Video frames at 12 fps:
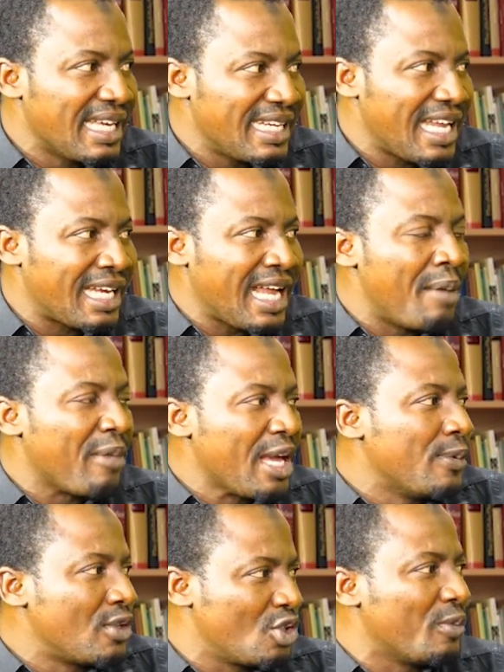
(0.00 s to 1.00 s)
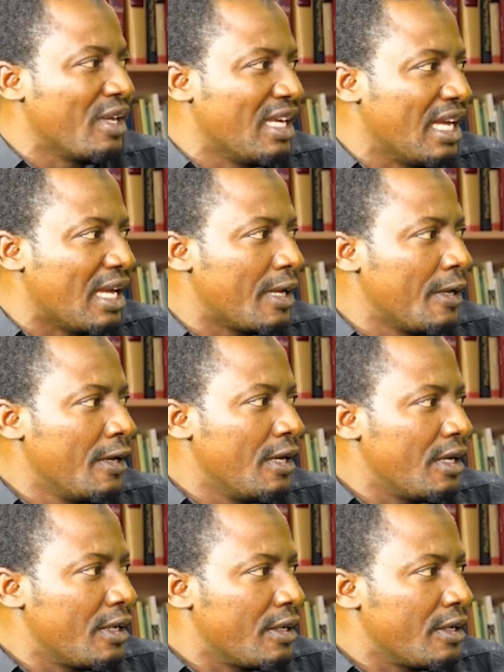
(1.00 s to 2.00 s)
Yeah, that's why I think you
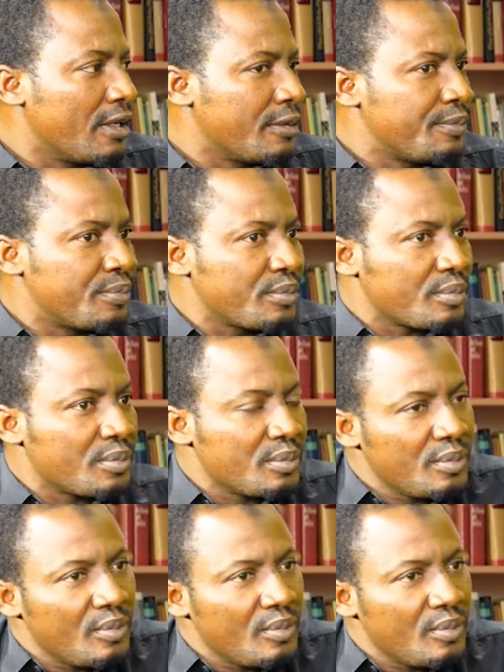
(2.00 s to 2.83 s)
mentioned the fact that